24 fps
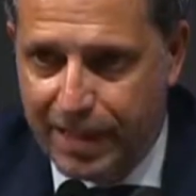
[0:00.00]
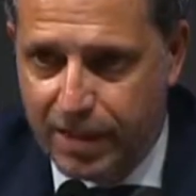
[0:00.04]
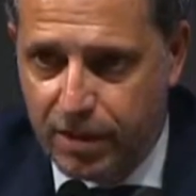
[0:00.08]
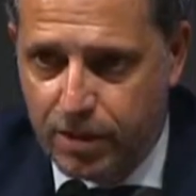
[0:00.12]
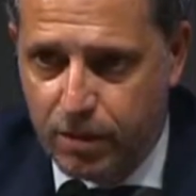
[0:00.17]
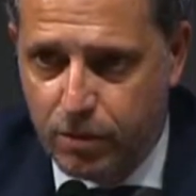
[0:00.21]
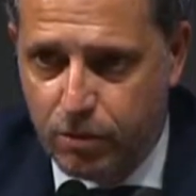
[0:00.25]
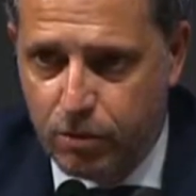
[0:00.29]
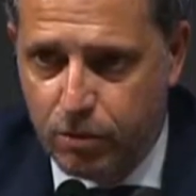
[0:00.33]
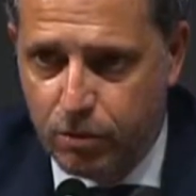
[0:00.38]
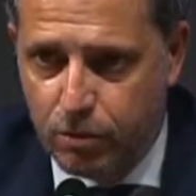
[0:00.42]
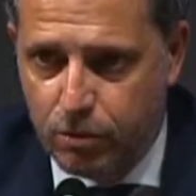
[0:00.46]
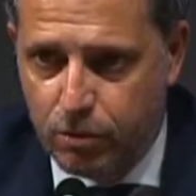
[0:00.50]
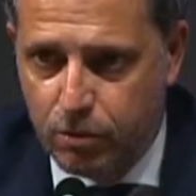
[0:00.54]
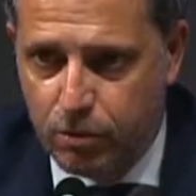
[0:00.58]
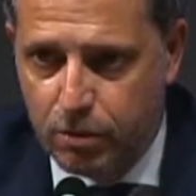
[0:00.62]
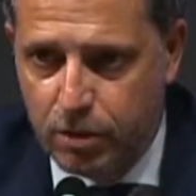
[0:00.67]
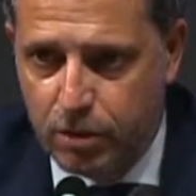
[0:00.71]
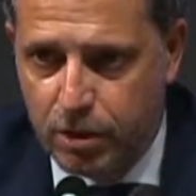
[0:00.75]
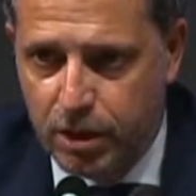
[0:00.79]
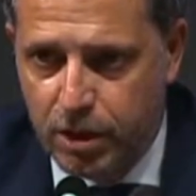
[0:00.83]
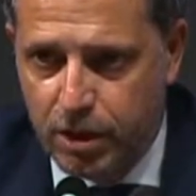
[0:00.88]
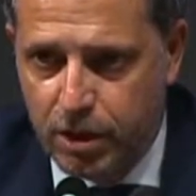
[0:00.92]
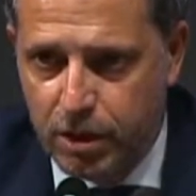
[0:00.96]
Again, he
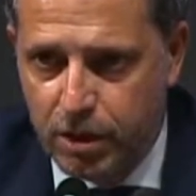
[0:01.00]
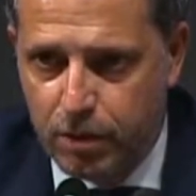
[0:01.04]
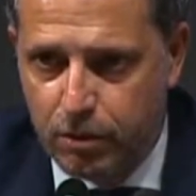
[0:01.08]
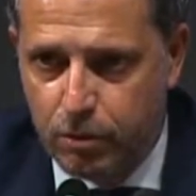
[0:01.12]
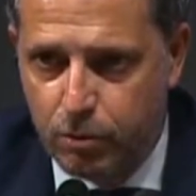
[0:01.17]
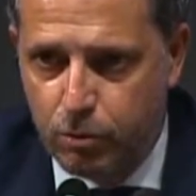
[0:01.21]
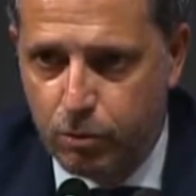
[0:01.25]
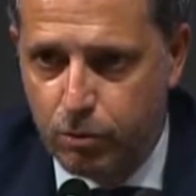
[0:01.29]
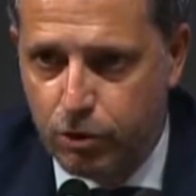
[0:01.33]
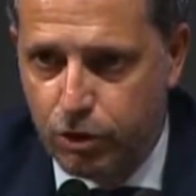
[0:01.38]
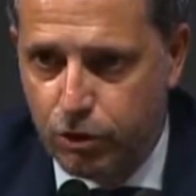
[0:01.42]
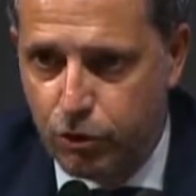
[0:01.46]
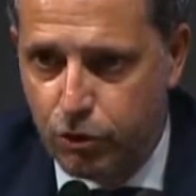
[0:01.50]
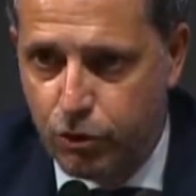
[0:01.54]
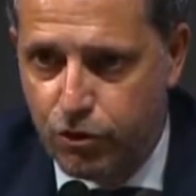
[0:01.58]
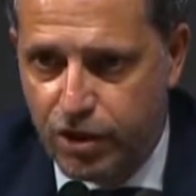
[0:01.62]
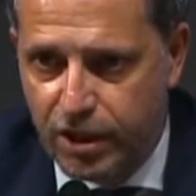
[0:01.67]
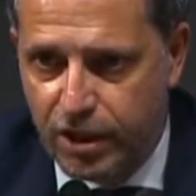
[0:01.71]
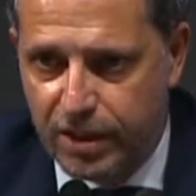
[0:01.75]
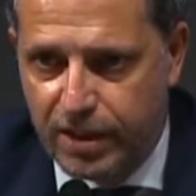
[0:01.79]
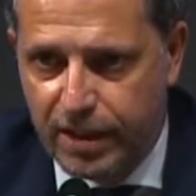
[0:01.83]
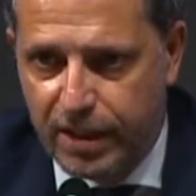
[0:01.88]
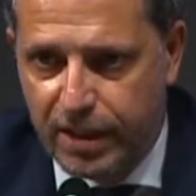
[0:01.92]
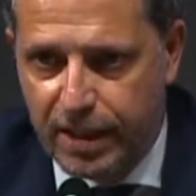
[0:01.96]
said that he doesn't
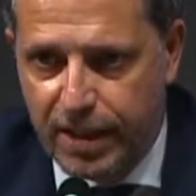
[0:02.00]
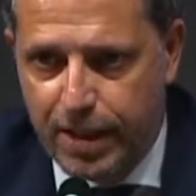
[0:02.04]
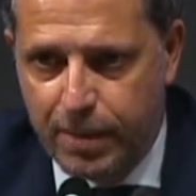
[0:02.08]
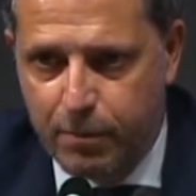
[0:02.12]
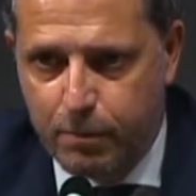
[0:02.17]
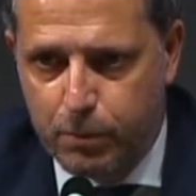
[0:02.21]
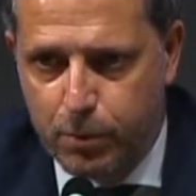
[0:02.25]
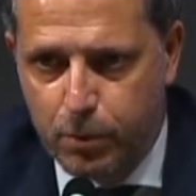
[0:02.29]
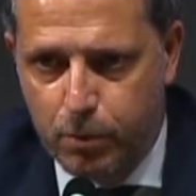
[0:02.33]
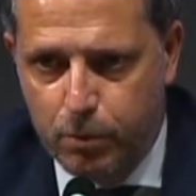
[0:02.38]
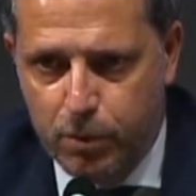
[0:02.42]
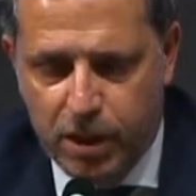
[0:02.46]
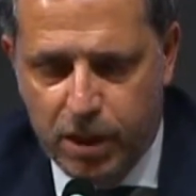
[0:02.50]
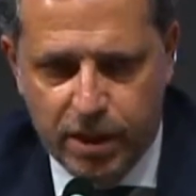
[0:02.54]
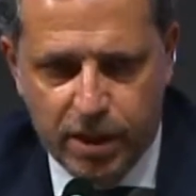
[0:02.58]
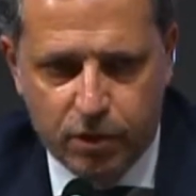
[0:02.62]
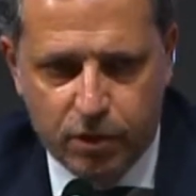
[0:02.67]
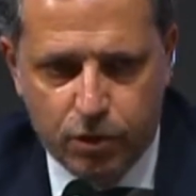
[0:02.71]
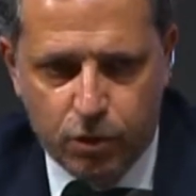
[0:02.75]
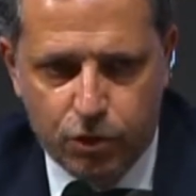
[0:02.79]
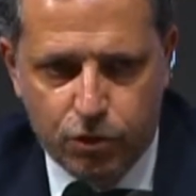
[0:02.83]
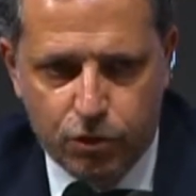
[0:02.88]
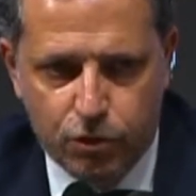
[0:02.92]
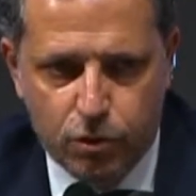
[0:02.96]
understand why
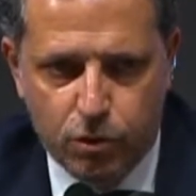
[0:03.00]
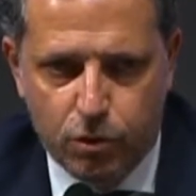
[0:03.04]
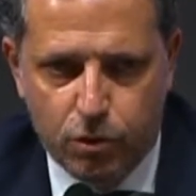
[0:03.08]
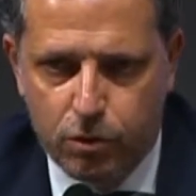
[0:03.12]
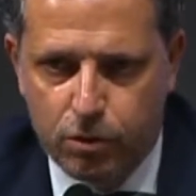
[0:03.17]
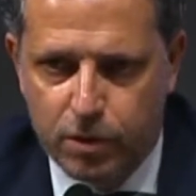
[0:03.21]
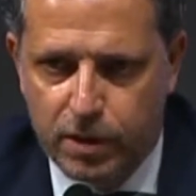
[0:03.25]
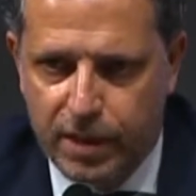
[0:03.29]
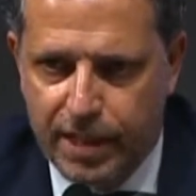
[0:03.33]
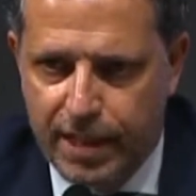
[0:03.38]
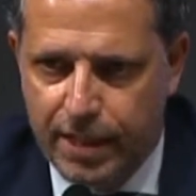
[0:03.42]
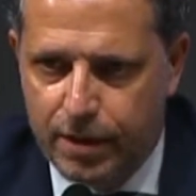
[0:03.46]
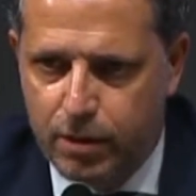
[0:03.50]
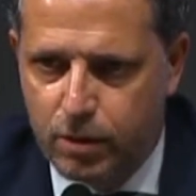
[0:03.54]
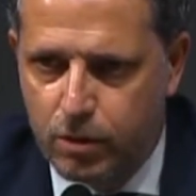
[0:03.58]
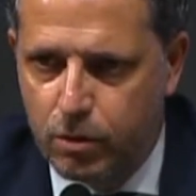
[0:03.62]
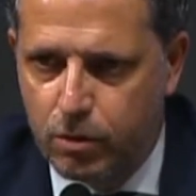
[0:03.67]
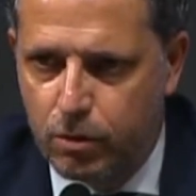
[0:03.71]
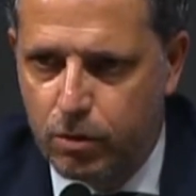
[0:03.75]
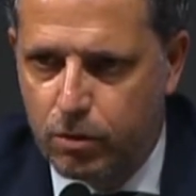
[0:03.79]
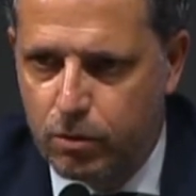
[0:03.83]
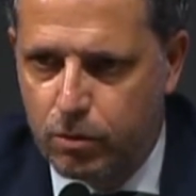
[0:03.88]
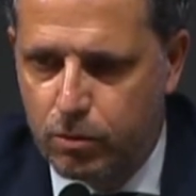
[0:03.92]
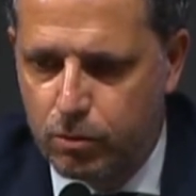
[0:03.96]
he's been given that
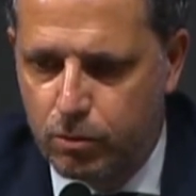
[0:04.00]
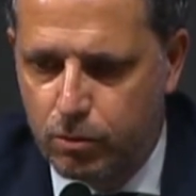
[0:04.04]
moniker.